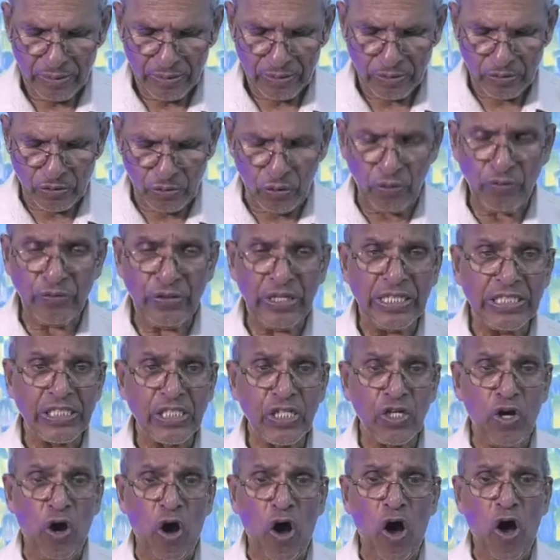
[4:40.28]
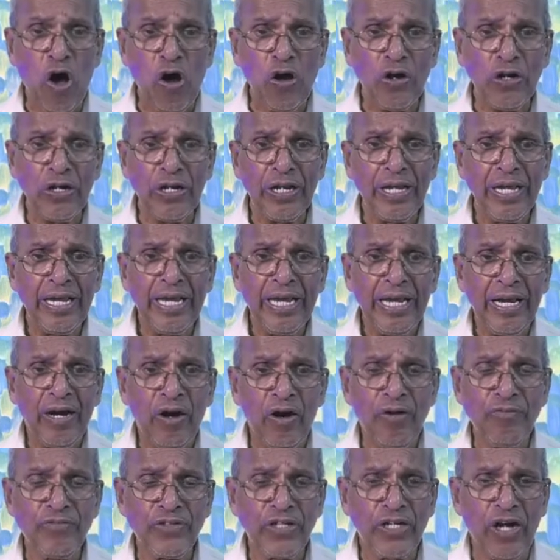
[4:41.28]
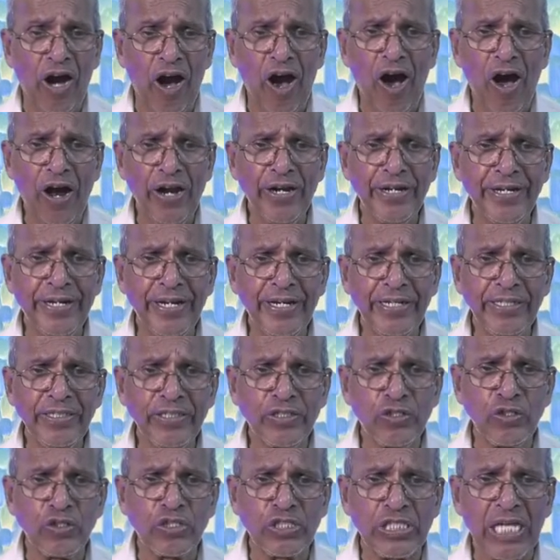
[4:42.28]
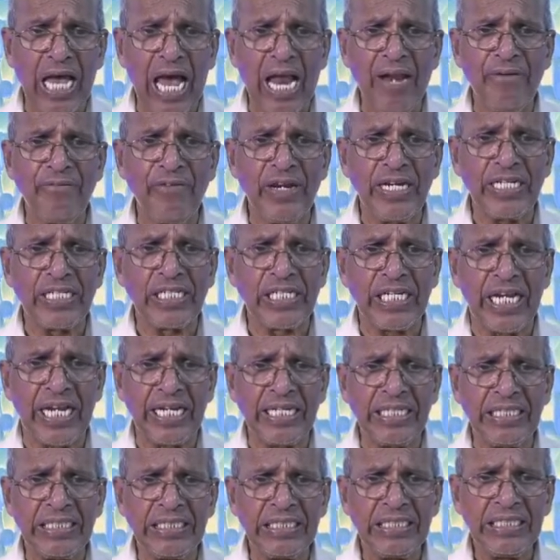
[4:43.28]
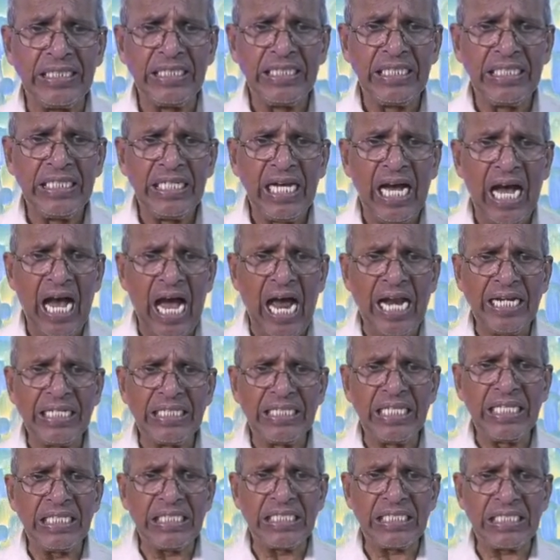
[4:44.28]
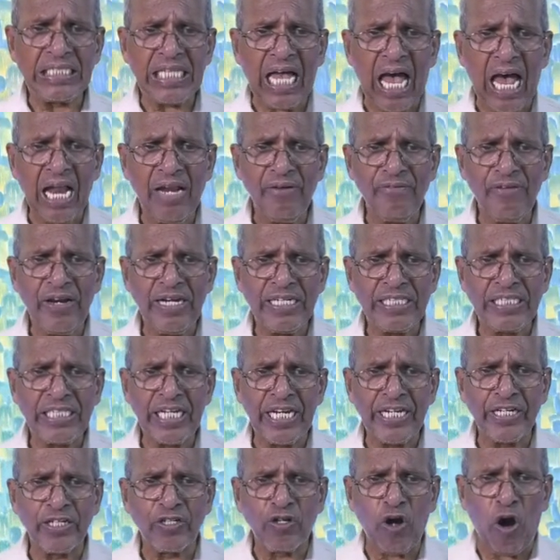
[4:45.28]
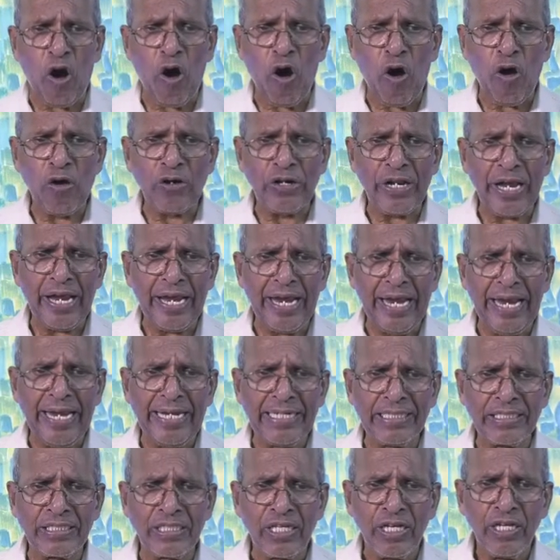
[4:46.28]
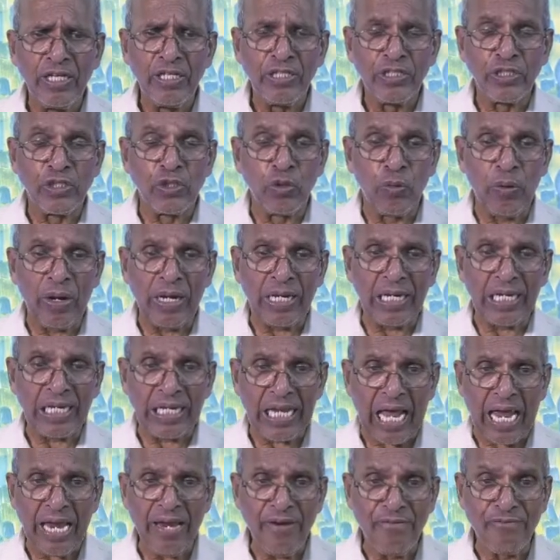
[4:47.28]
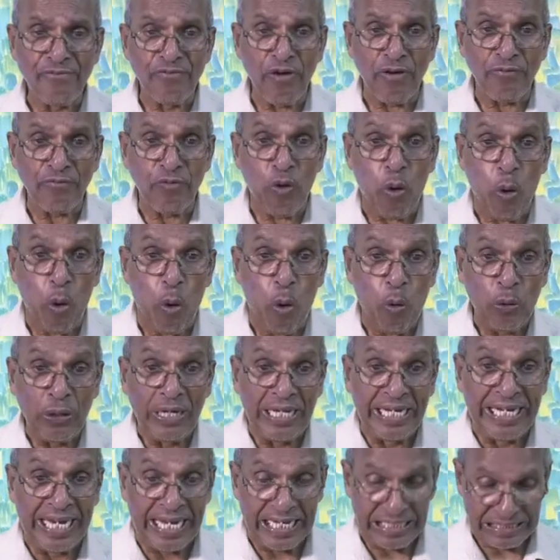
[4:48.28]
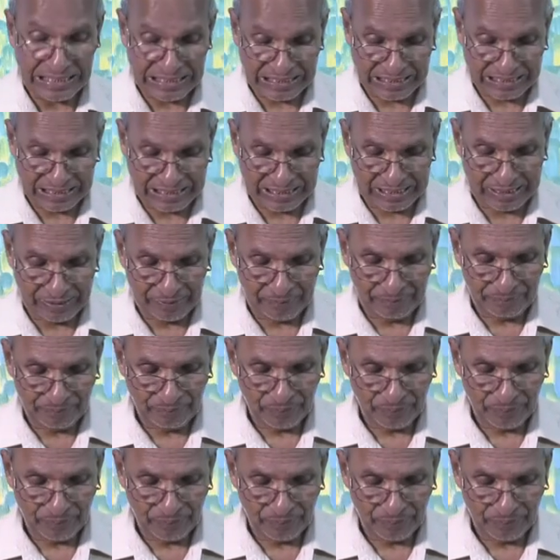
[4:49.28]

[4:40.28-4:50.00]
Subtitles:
So this call of God to salvation, and this salvation call is to a life of holiness.